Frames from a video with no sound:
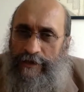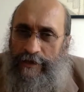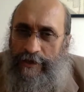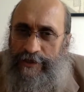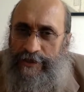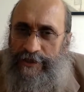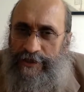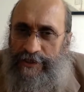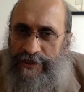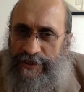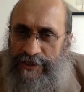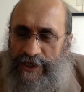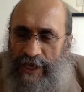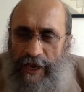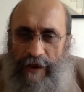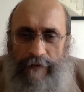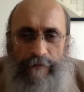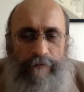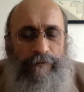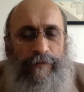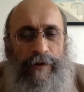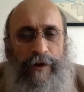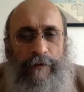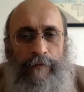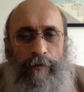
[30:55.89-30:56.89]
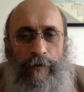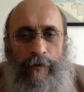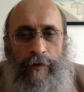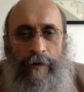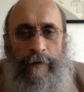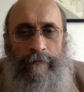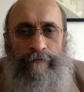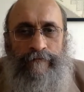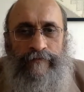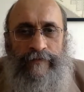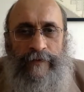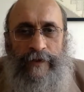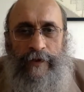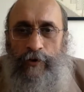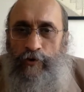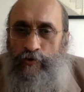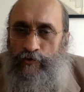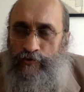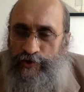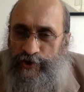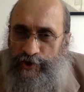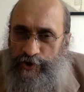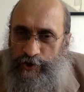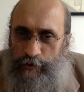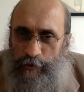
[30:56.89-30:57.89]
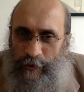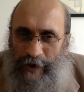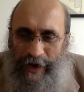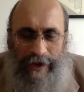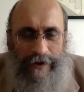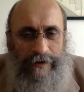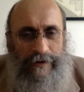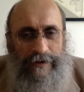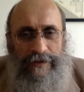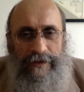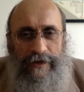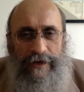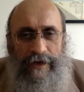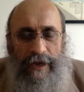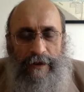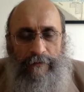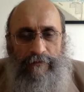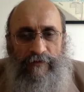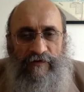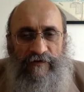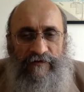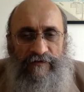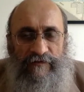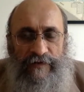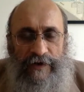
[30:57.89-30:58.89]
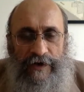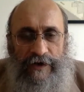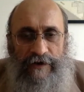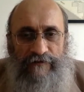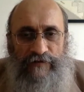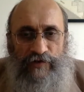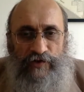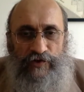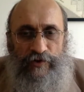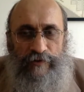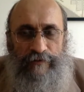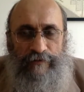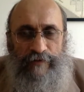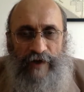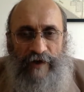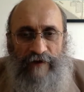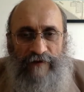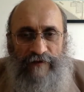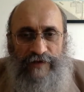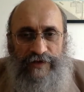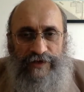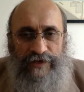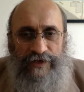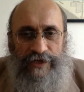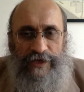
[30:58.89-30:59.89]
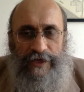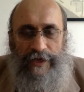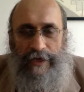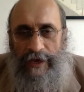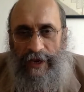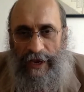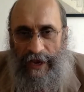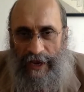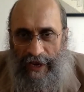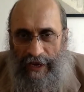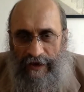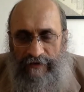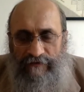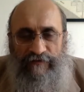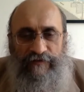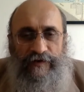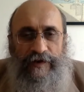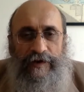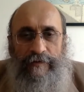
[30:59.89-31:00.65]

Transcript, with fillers: the same people who swear in the name of individual privacy and